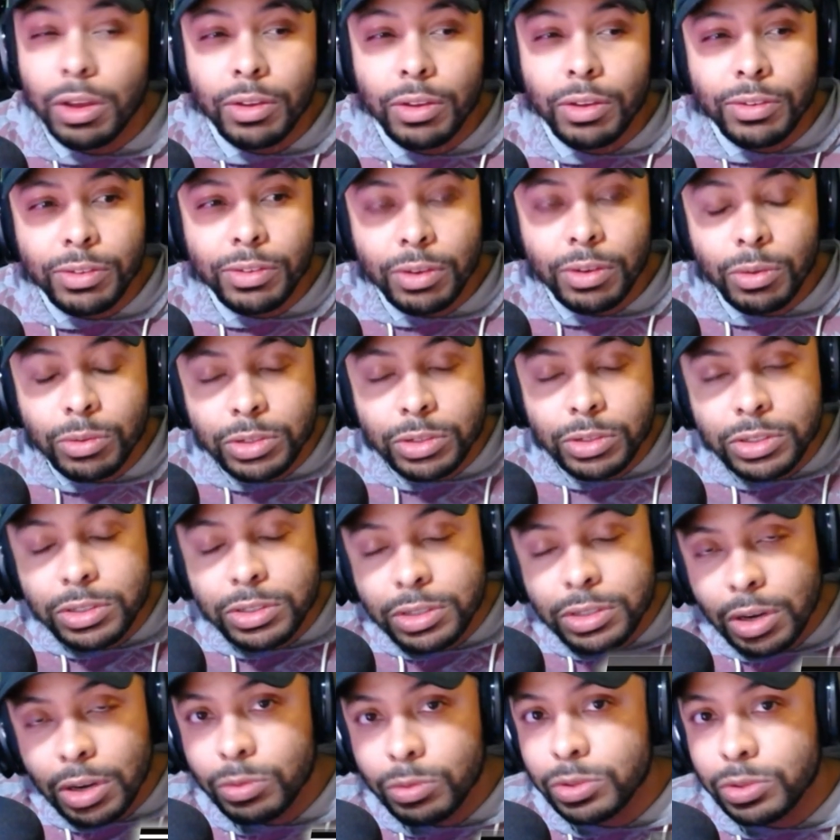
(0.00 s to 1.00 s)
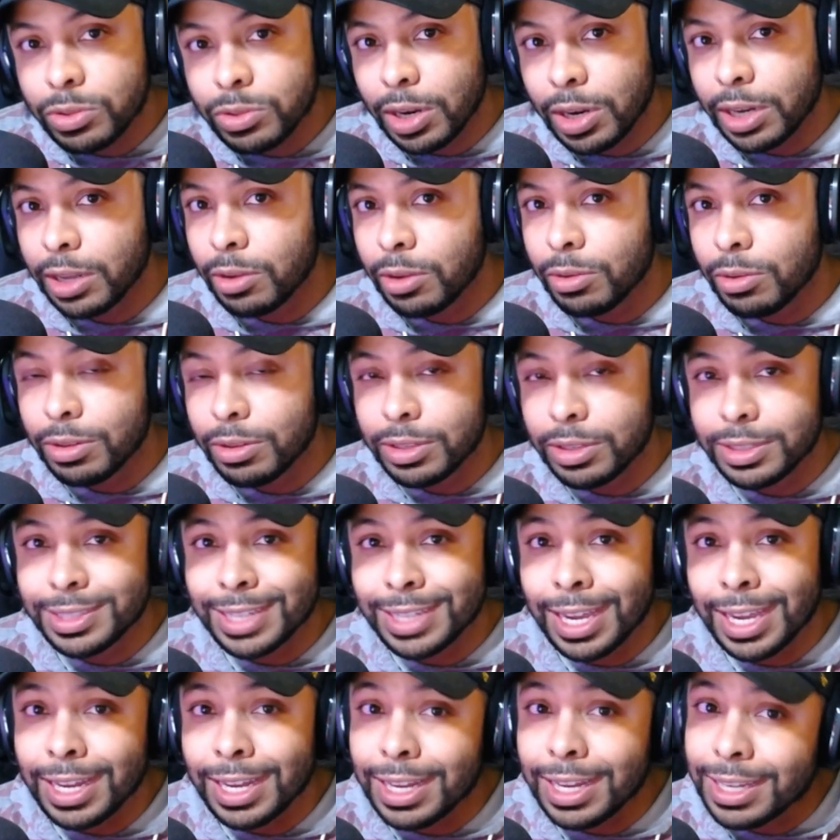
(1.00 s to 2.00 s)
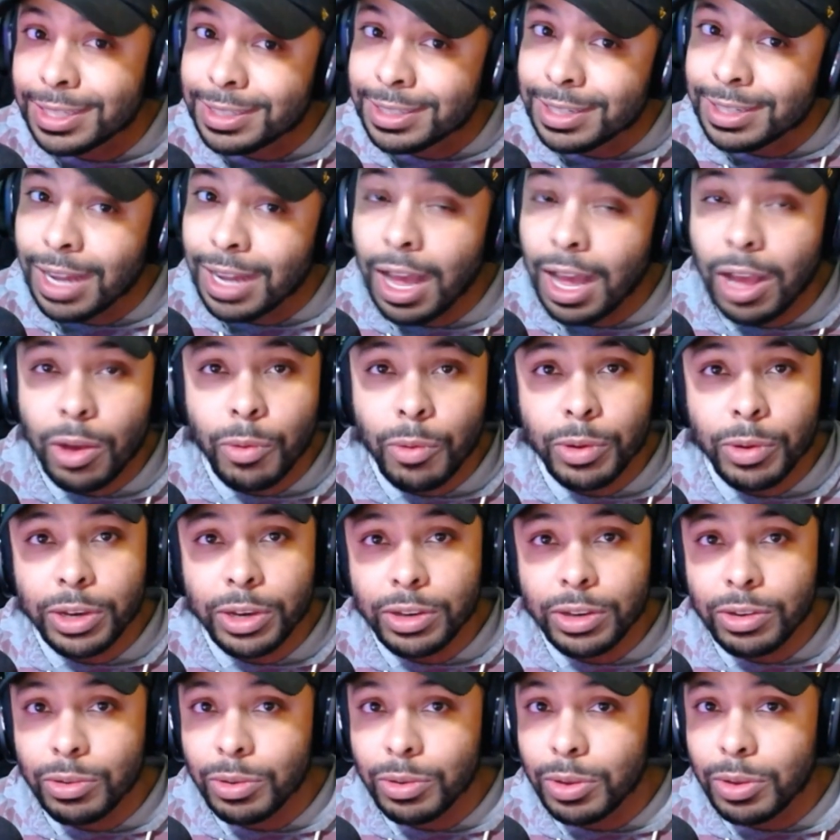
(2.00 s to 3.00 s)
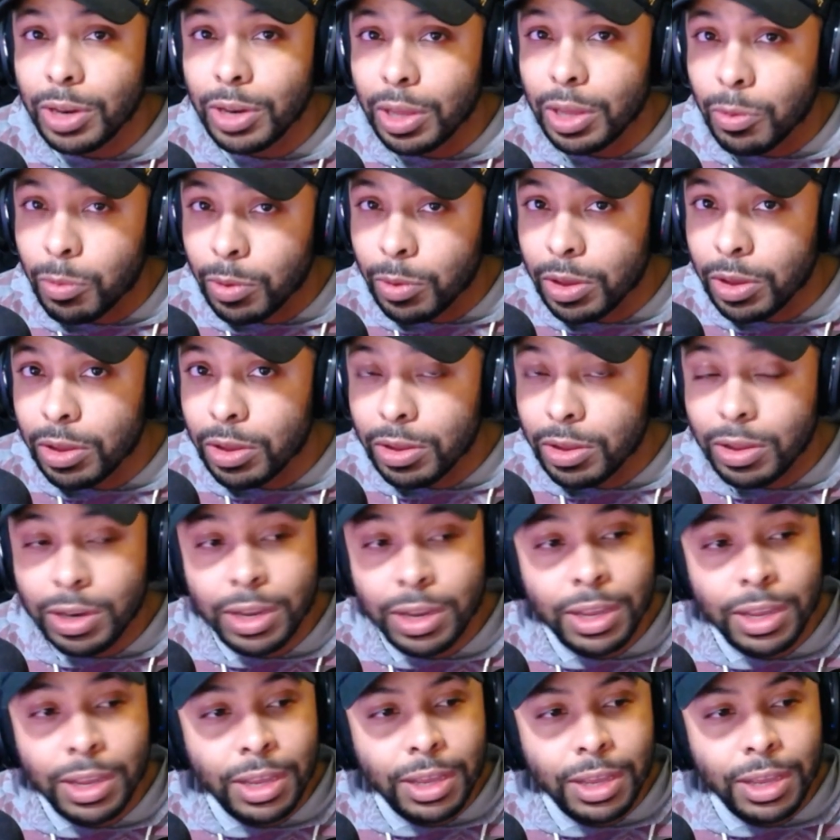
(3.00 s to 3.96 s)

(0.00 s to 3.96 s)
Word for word: So don't try to go to the site. It's not going to do you any good.